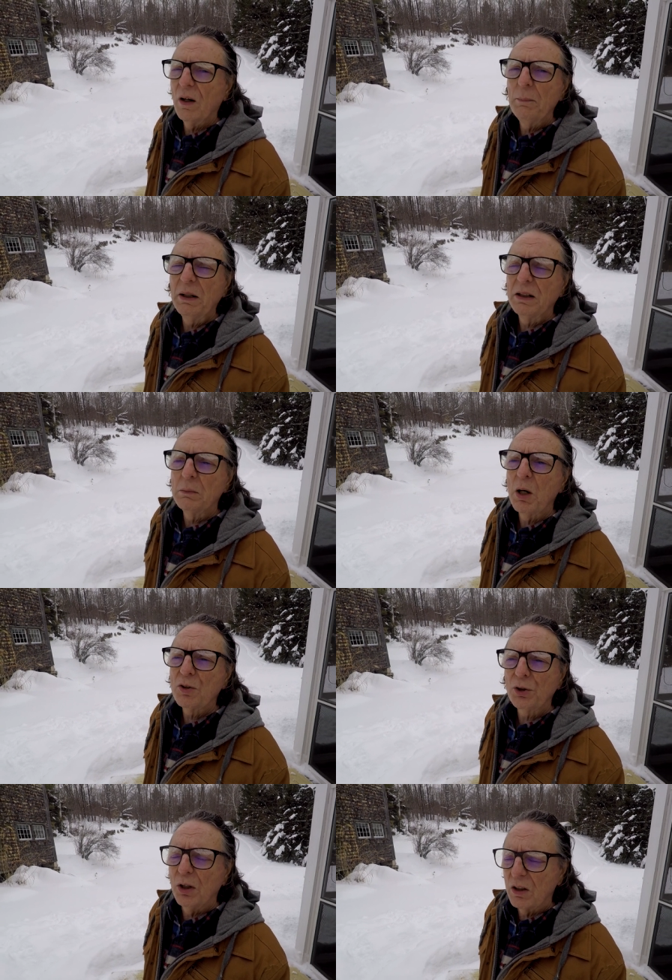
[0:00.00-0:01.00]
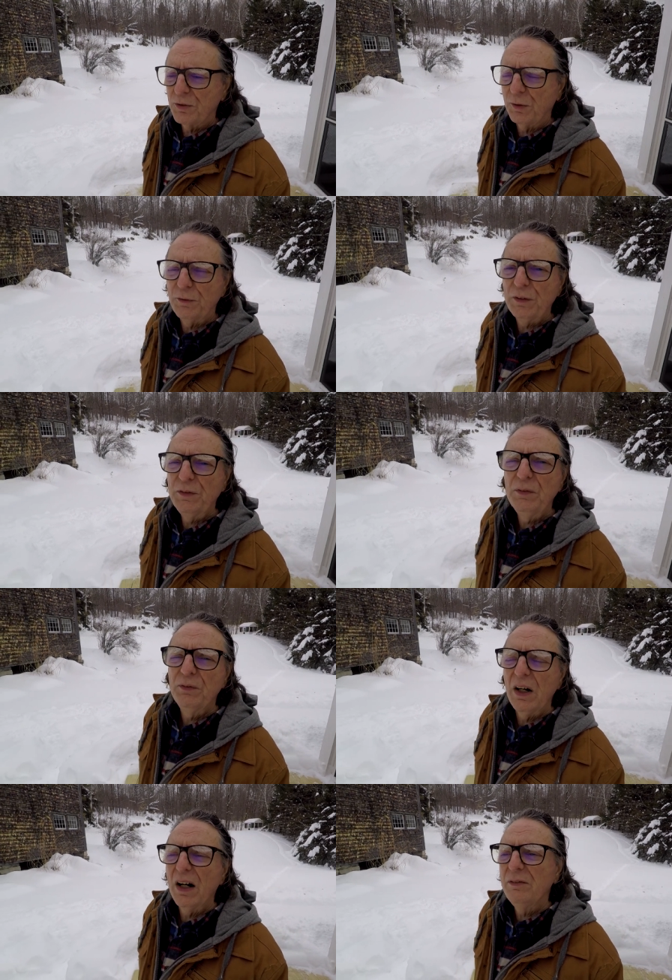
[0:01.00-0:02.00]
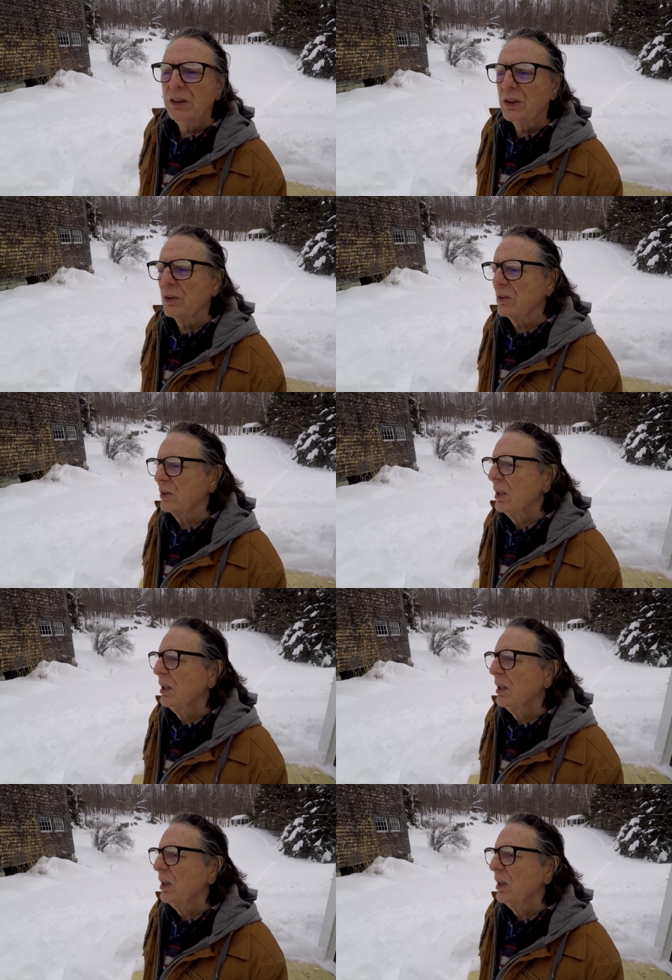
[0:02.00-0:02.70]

I've been in the martial arts for 55 years.